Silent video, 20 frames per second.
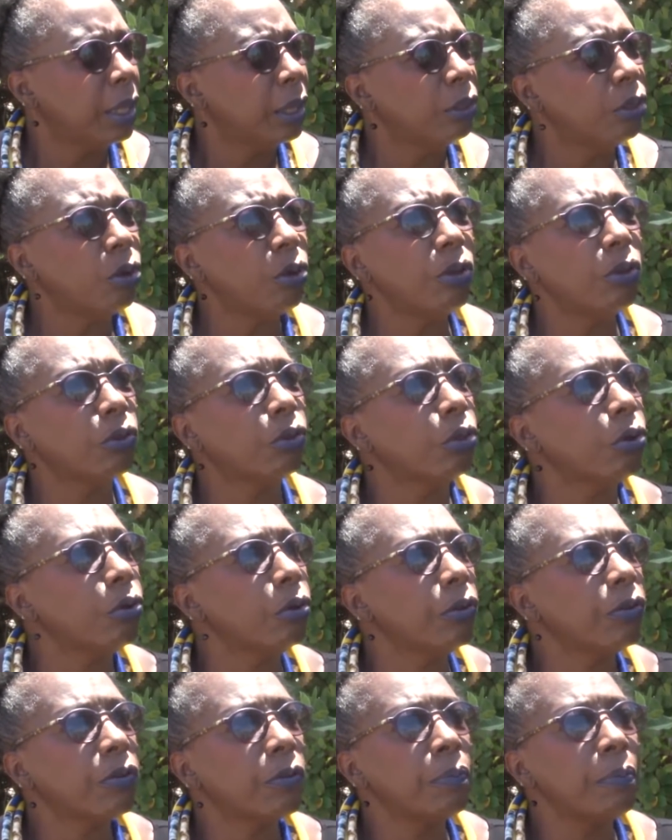
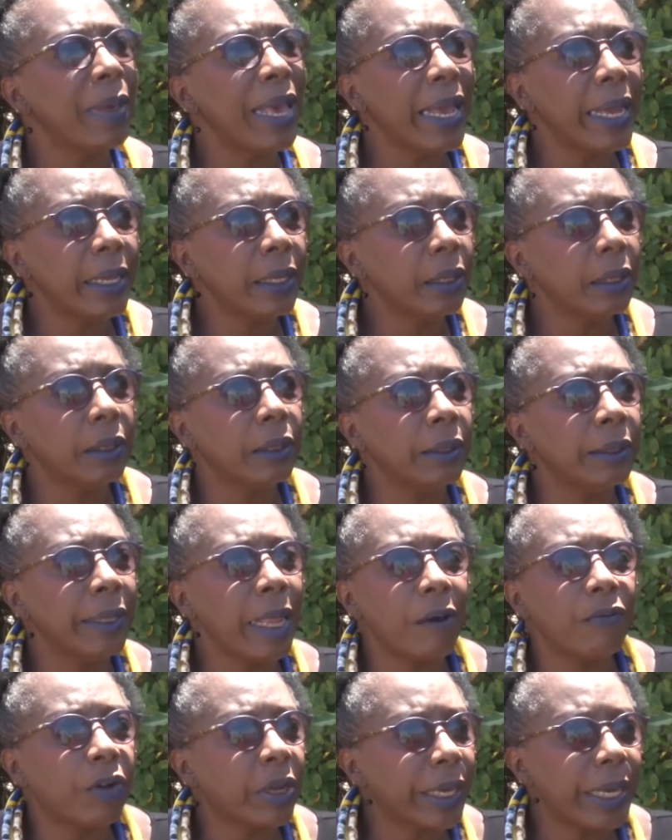those men
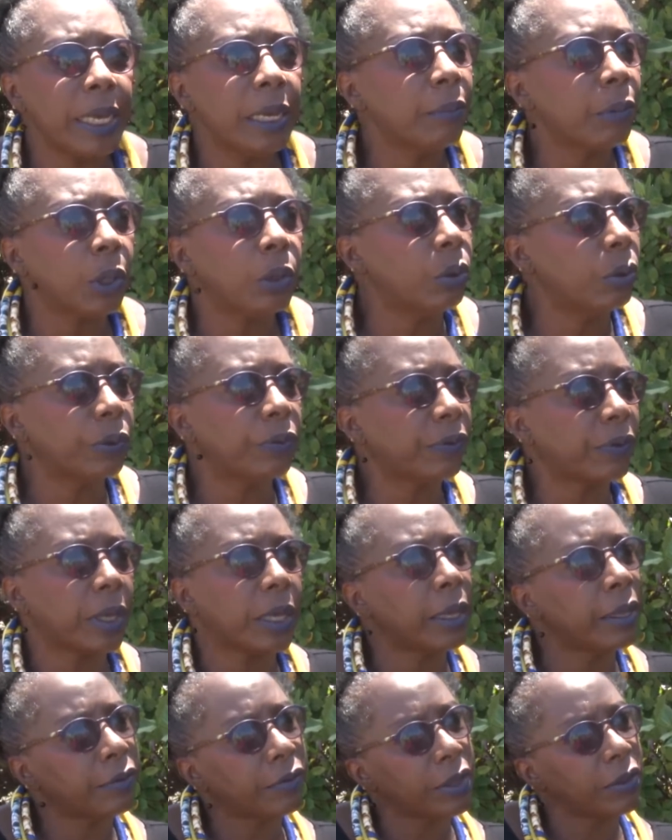never came close
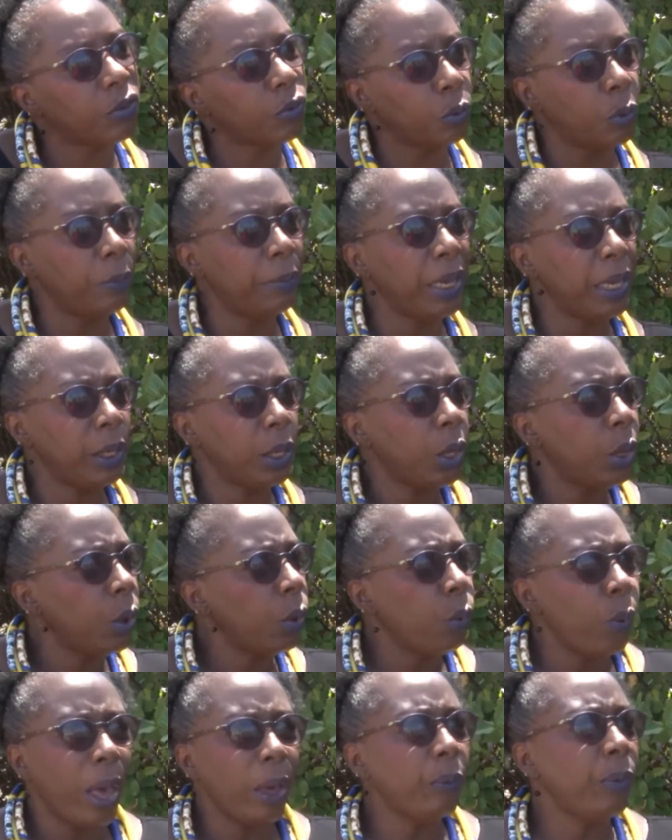to us as women
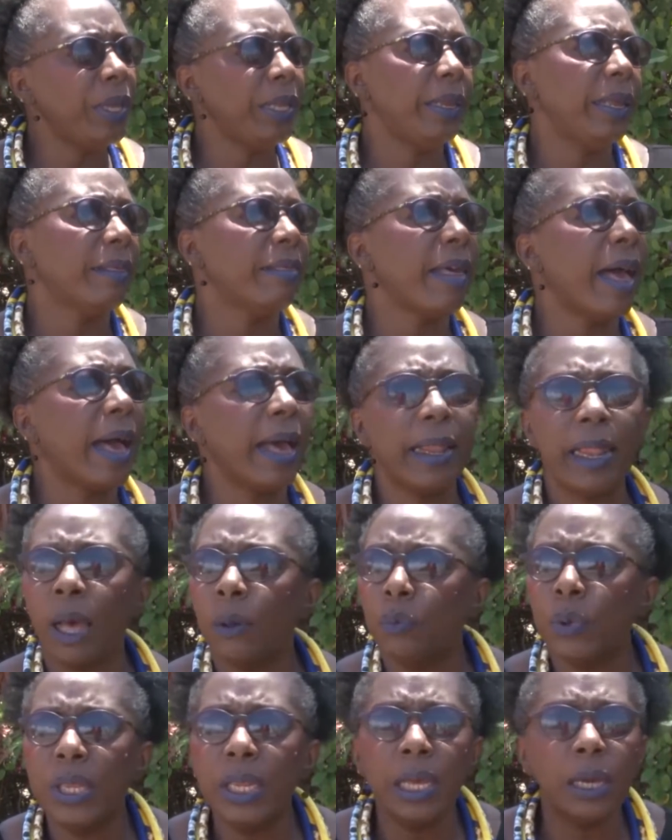when we did that.
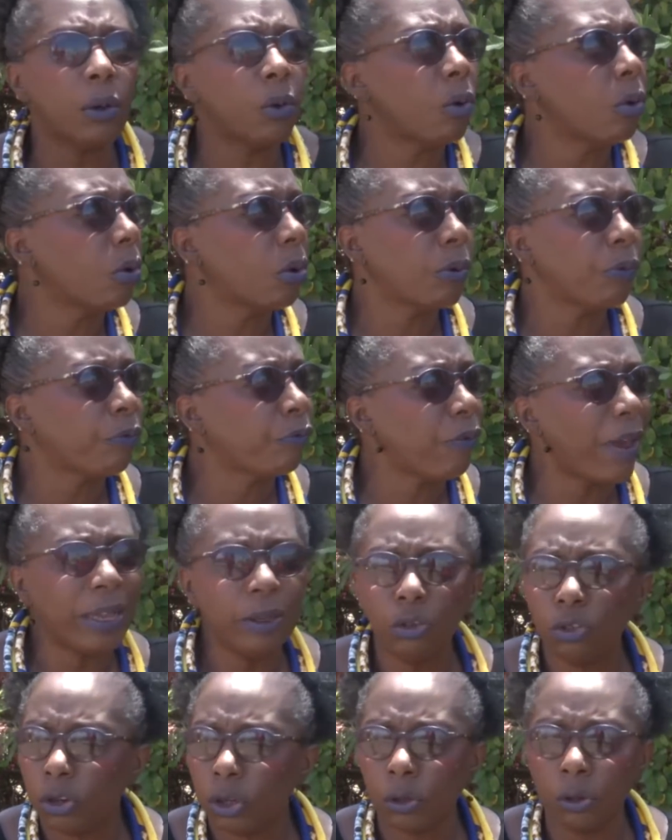And we didn't go
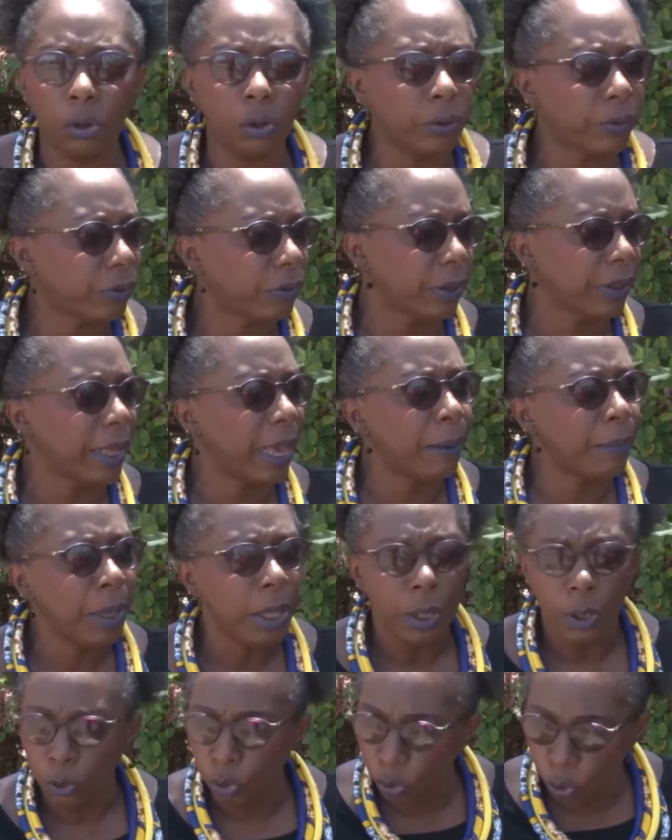venture close to them
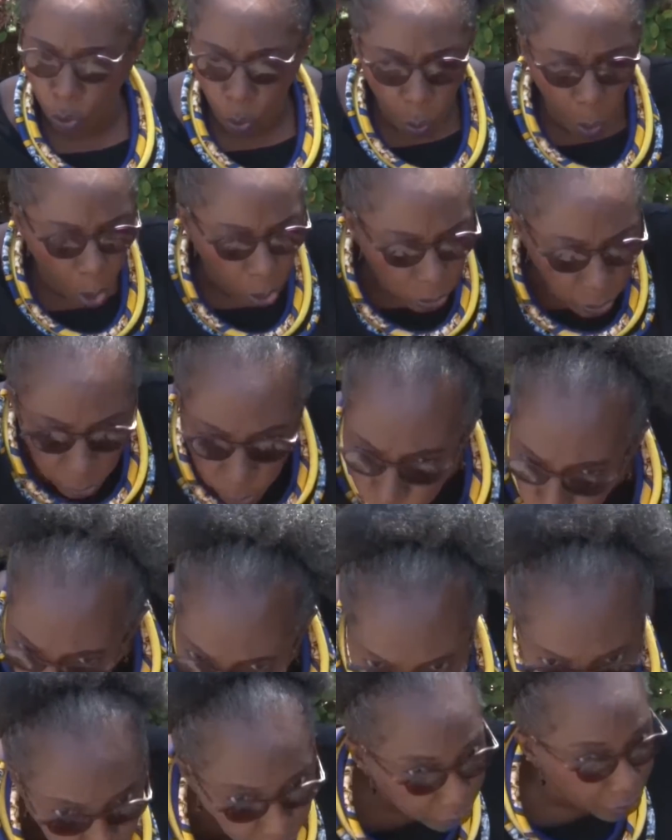to go under the
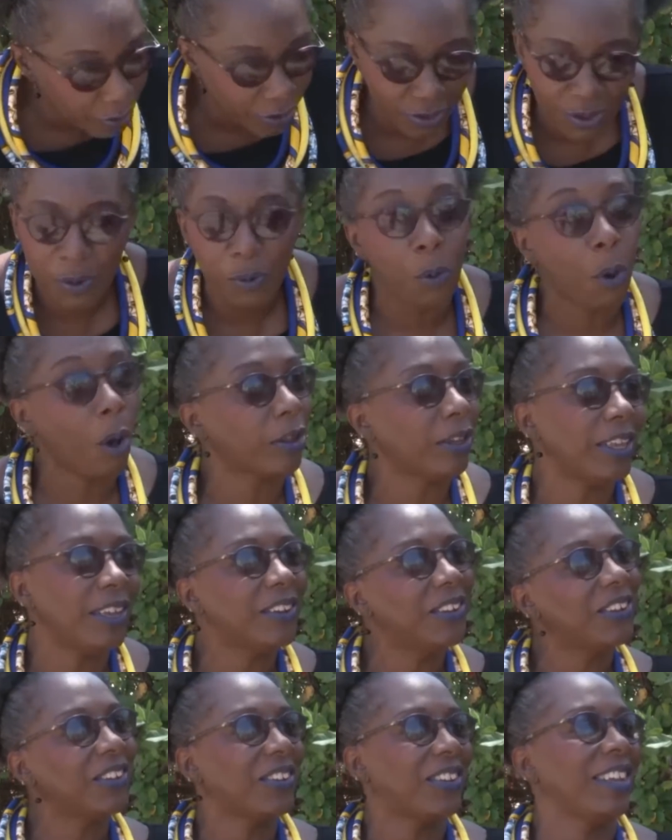water to see what they
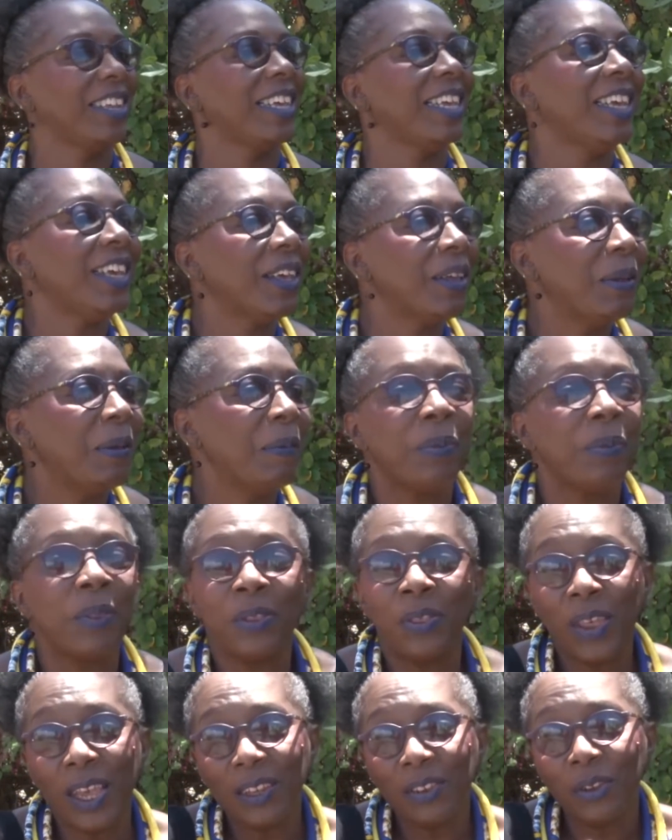looked like.
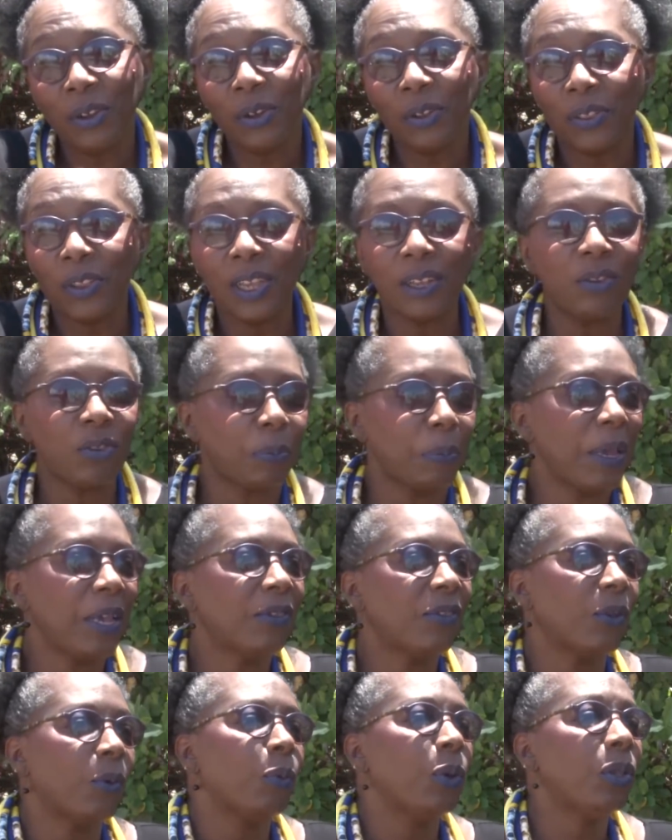They took their
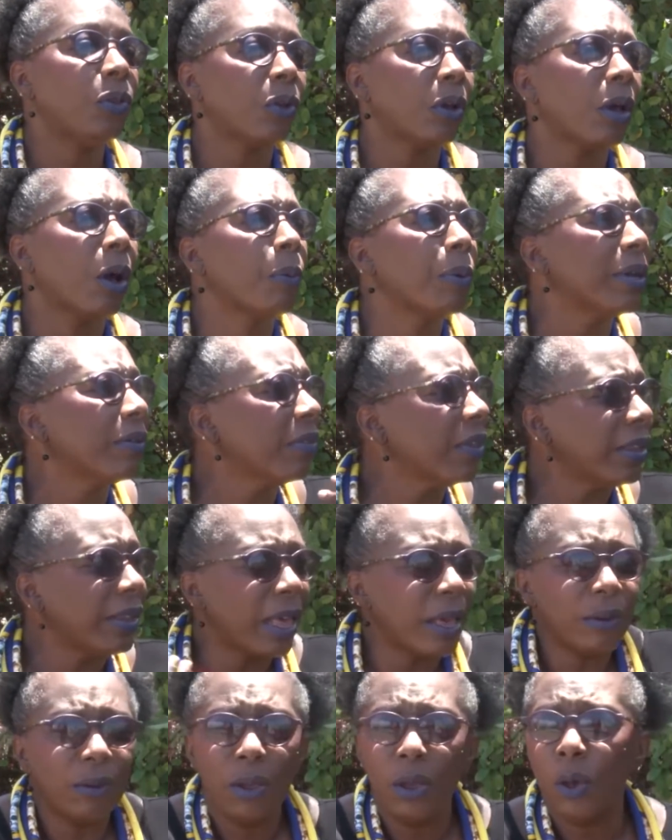space and we took ours, and
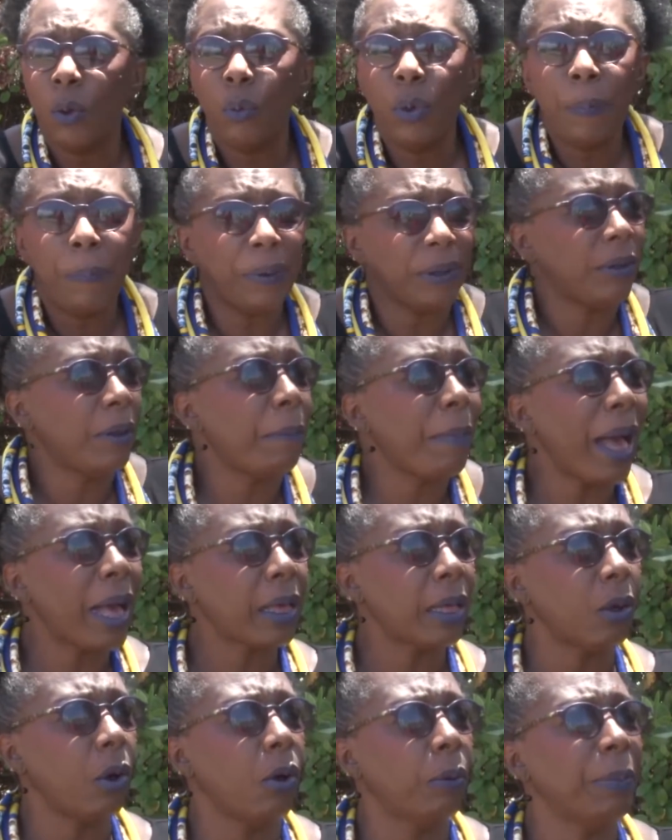then we put it
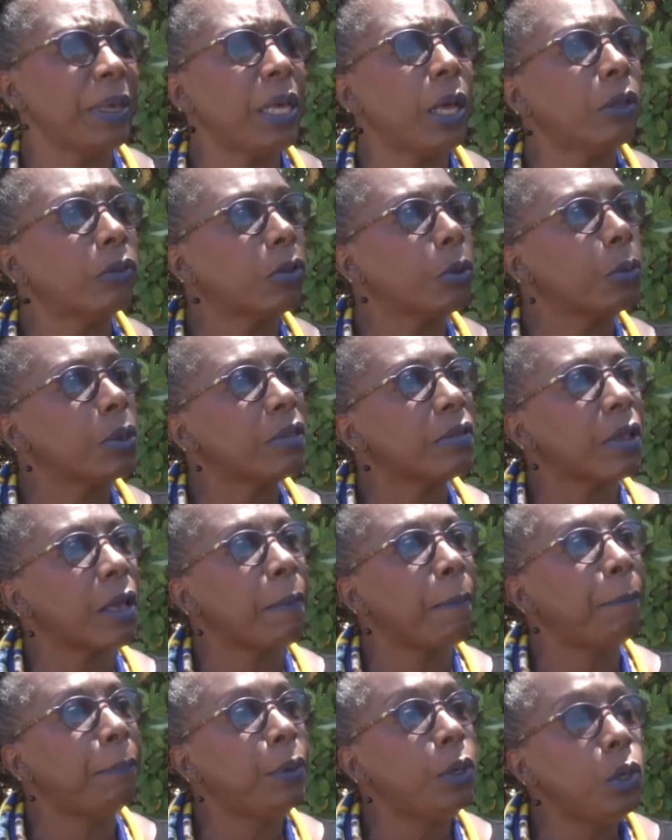back on, because it was
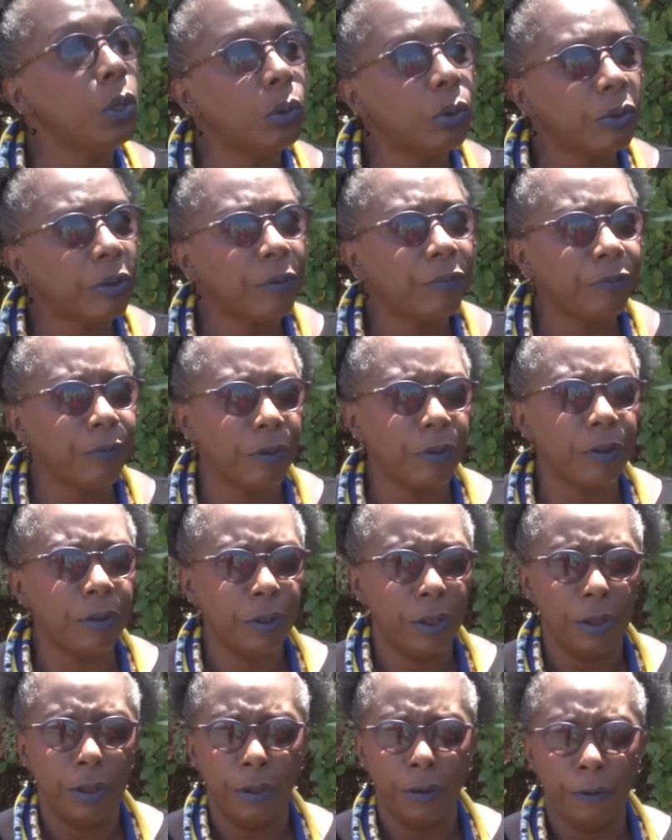a beautiful
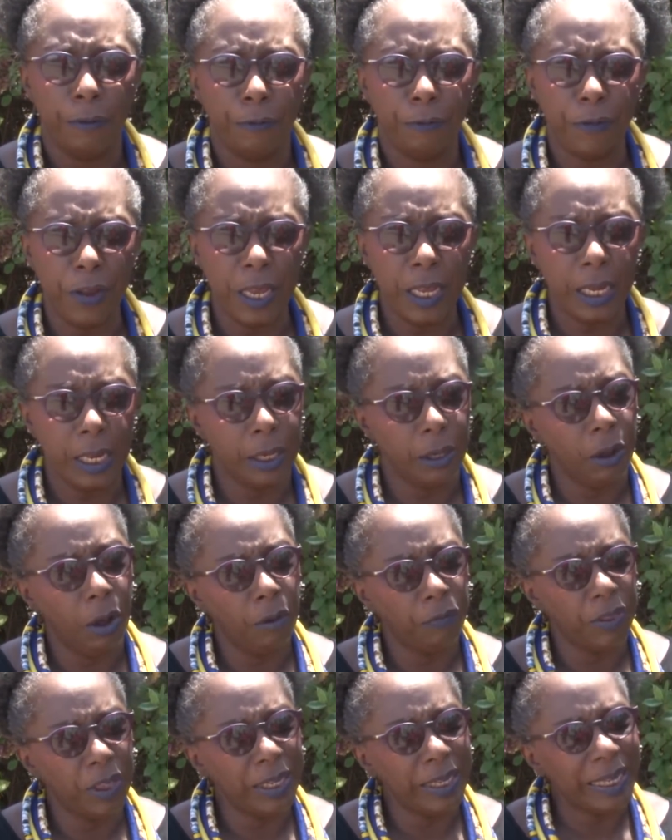feeling
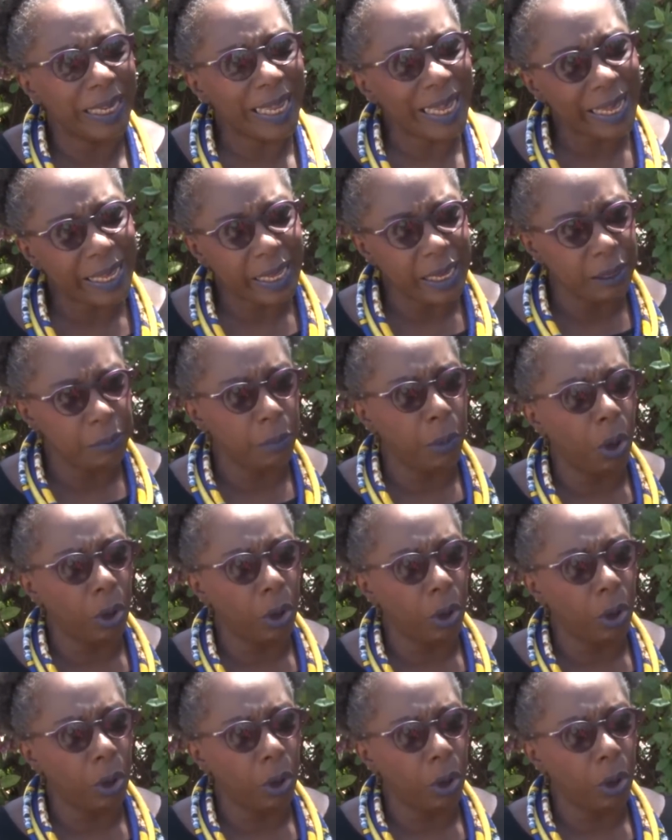of the naked